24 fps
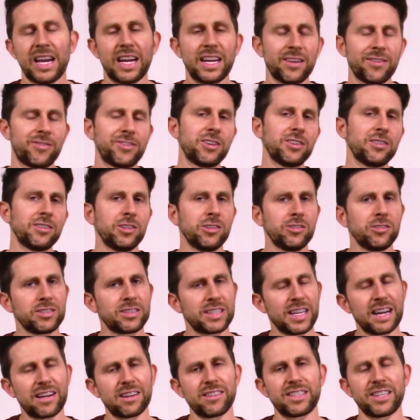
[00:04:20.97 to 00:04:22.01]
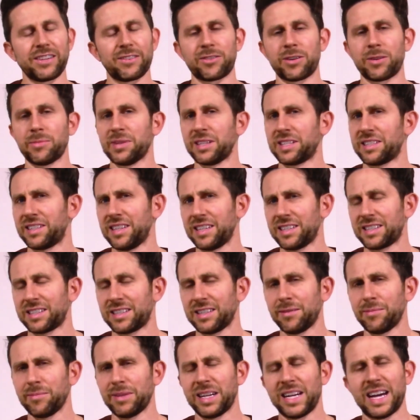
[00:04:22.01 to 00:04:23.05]
And if you lose energy from a
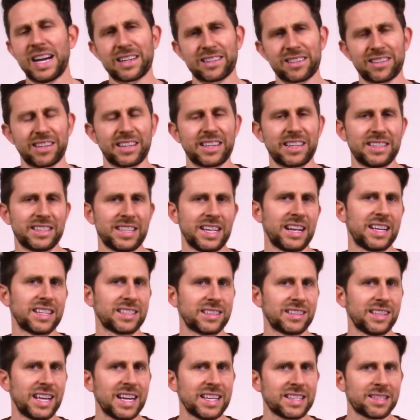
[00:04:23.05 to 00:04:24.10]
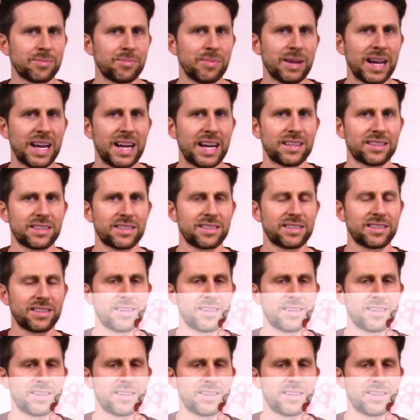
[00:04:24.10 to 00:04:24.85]
system, it actually contains less mass.